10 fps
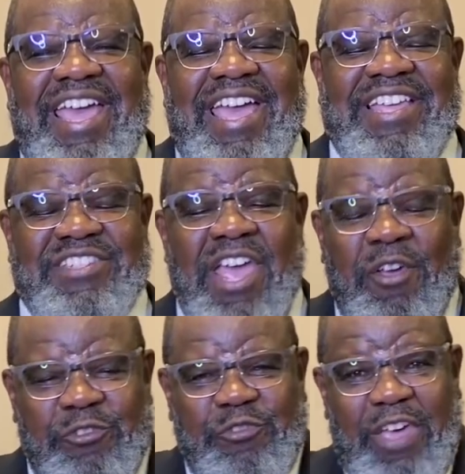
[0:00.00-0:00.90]
as
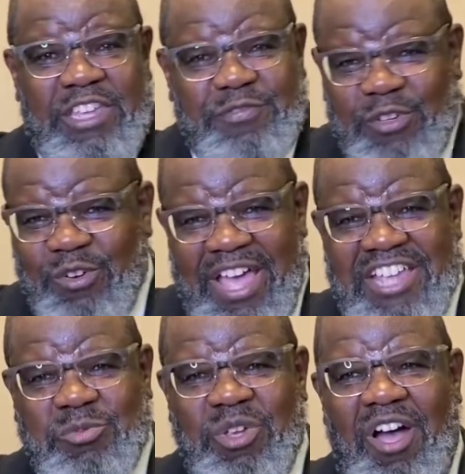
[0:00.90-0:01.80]
faithful
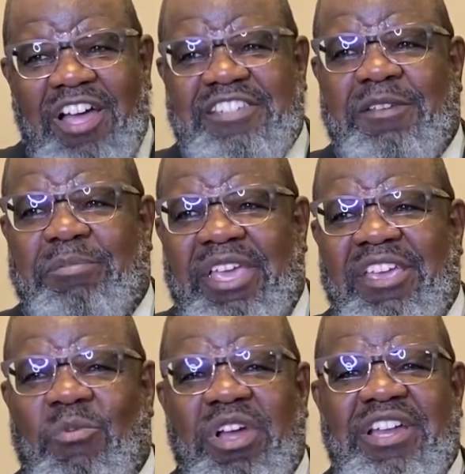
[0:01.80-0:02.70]
as we ought to be.
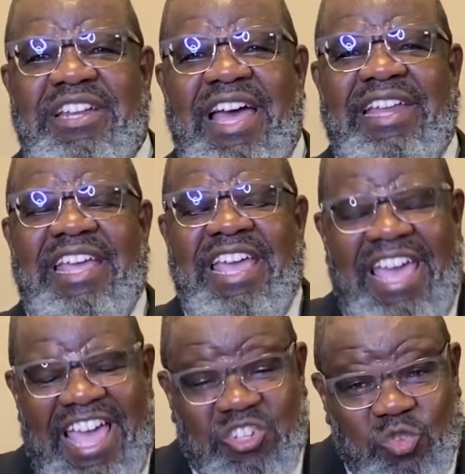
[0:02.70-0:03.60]
We're not
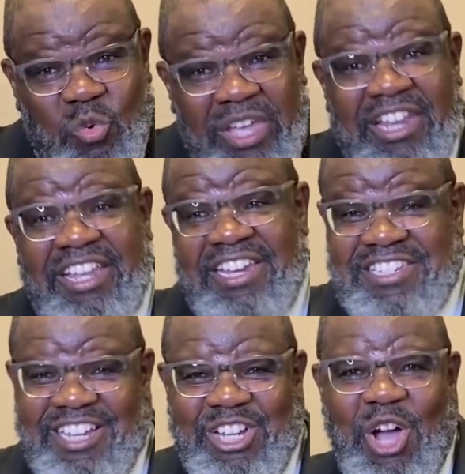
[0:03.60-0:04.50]
as willing
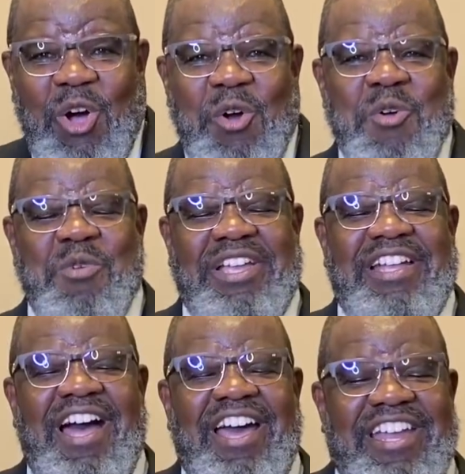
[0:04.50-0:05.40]
to go with
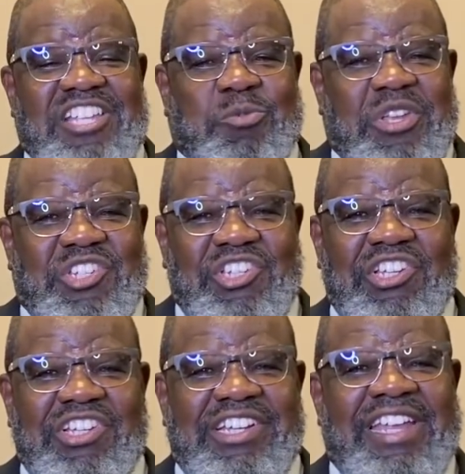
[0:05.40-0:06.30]
God as we
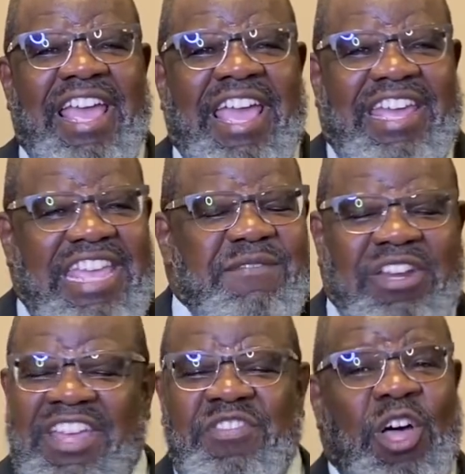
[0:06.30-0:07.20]
should. And
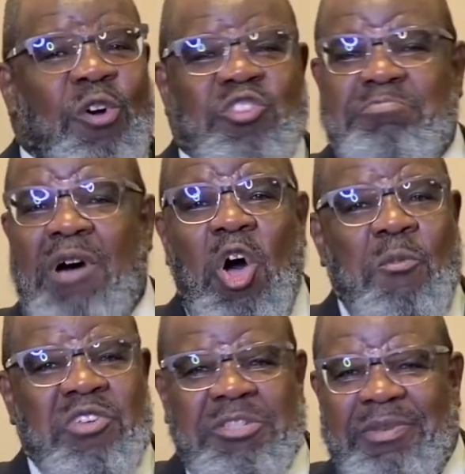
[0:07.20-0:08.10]
even in those
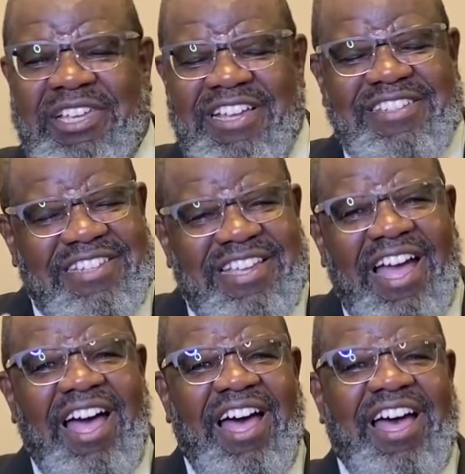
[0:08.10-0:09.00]
moments, because
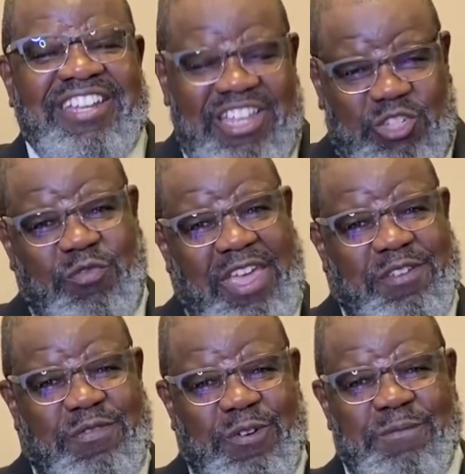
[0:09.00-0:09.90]
God is
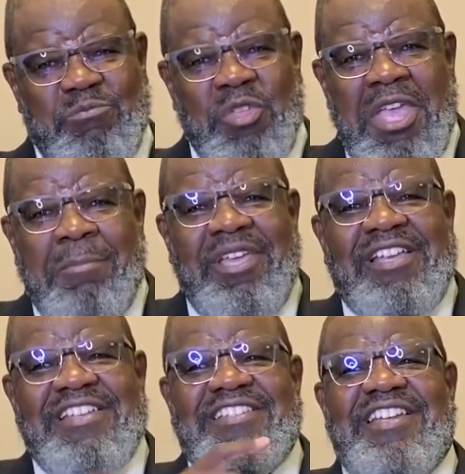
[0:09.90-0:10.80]
faithful,
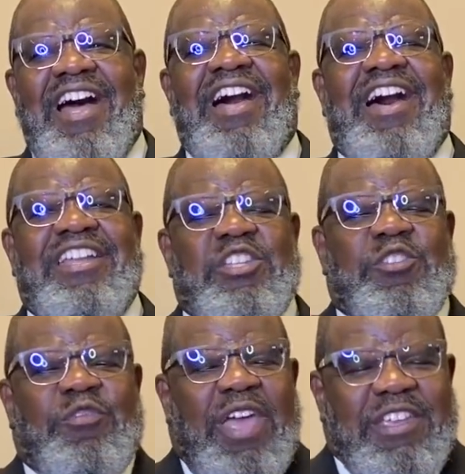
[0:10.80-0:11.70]
because God is
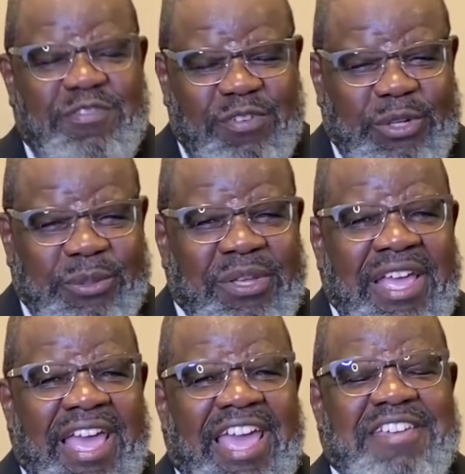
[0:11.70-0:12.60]
faithful,
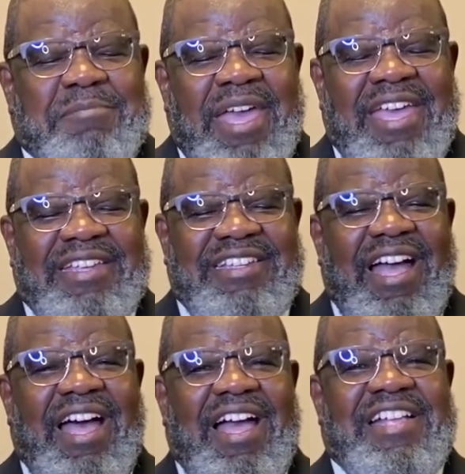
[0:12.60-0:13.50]
amen,
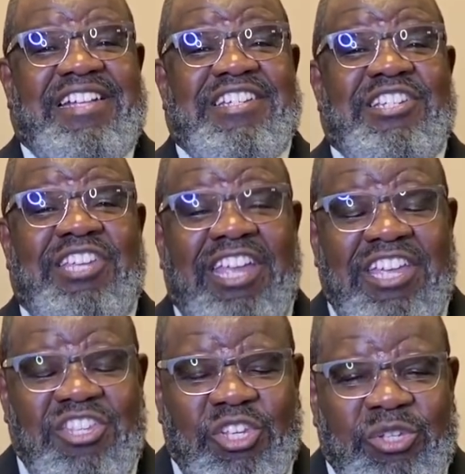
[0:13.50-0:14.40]
God
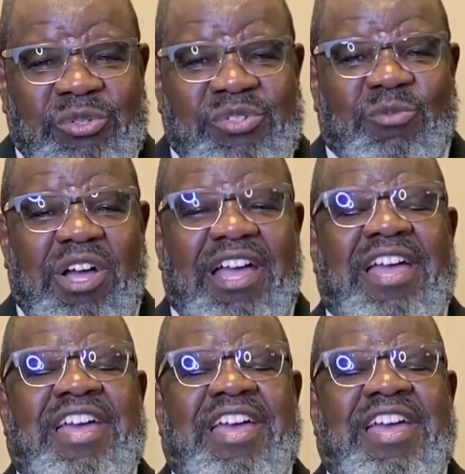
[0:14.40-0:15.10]
continues what?